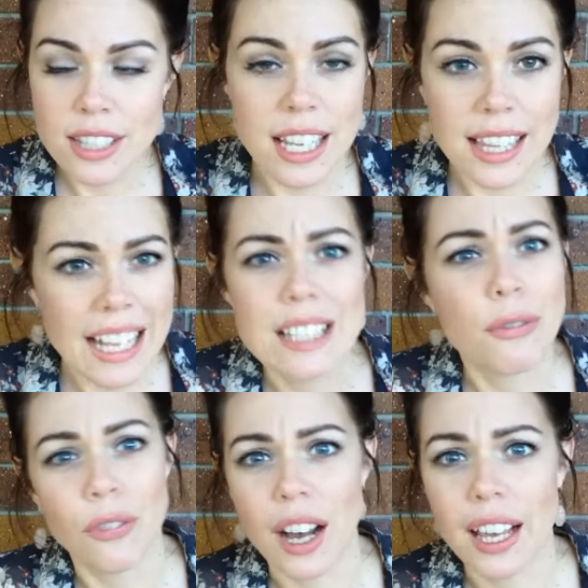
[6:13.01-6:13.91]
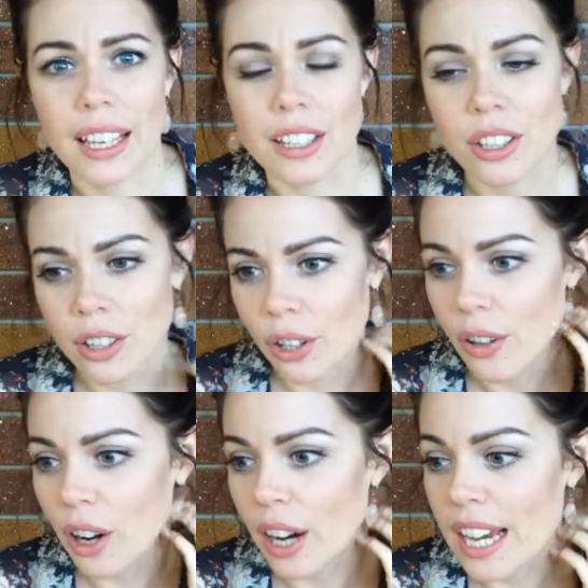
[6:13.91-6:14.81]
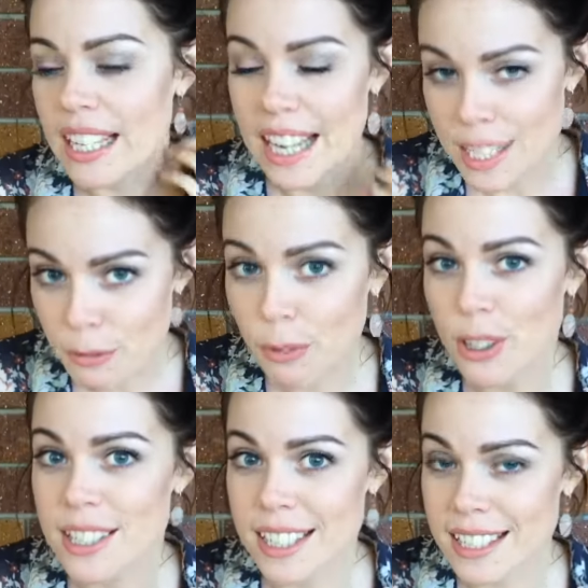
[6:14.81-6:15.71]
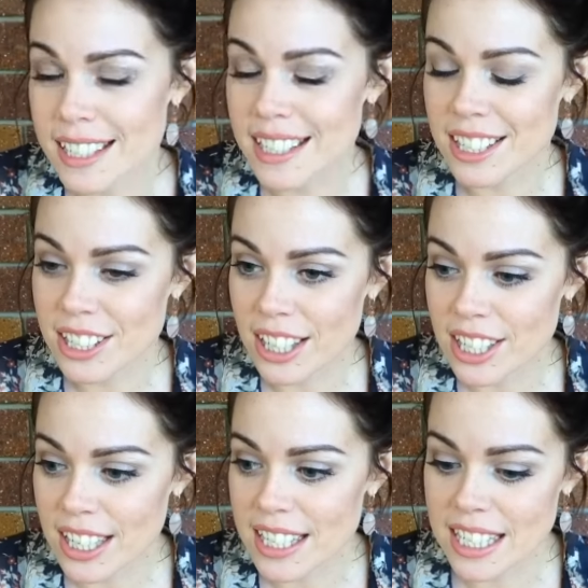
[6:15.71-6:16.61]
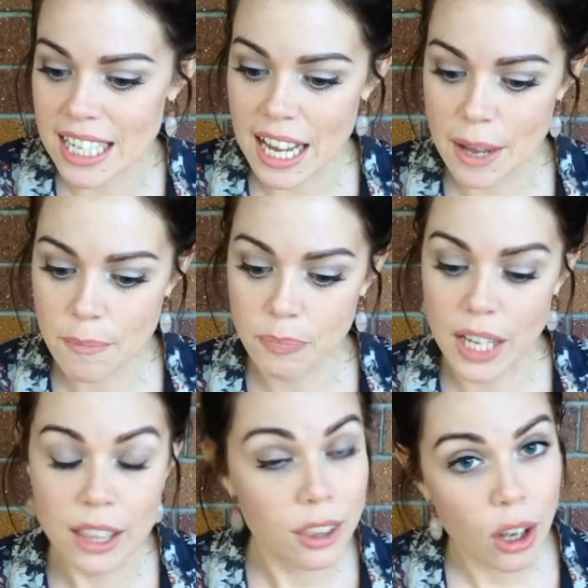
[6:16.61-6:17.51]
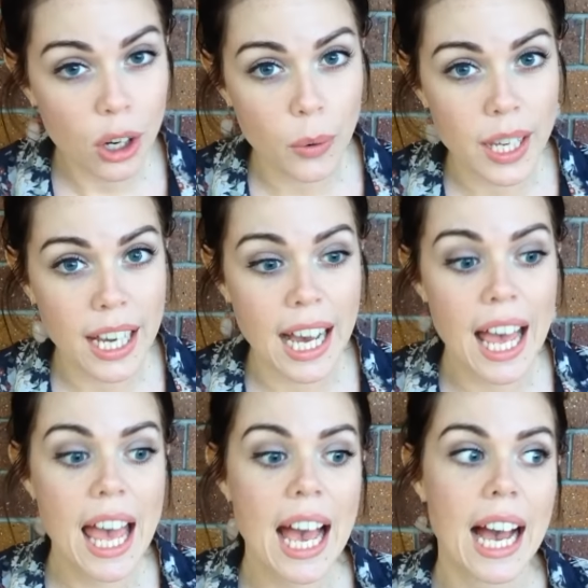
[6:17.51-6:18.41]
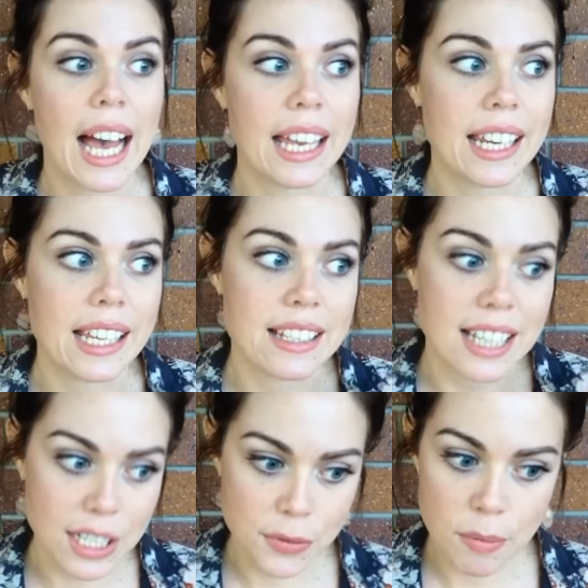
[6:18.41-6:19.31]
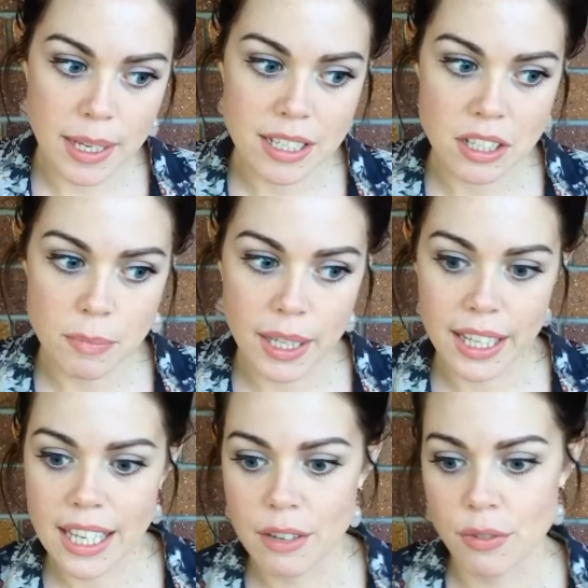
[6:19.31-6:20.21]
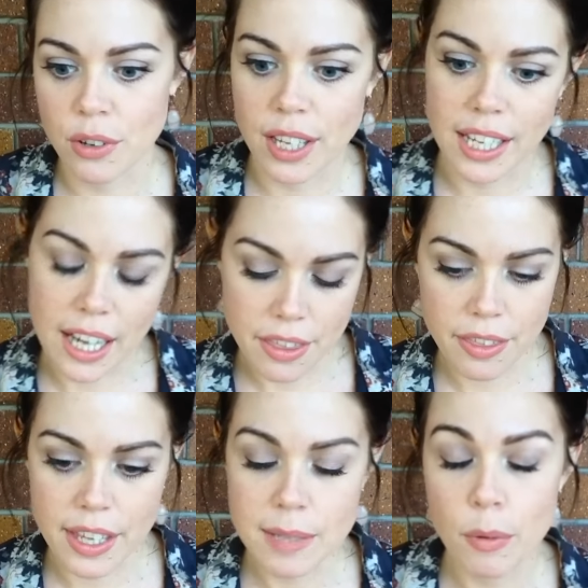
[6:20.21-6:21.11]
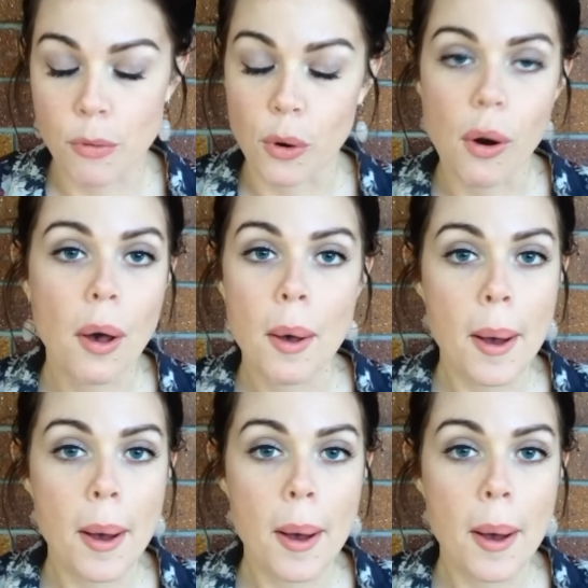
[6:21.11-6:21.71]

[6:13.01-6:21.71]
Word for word: then that's fine. You know, yes, fruit does digest um, a lot quicker and it does ferment in your belly if you're eating other things before,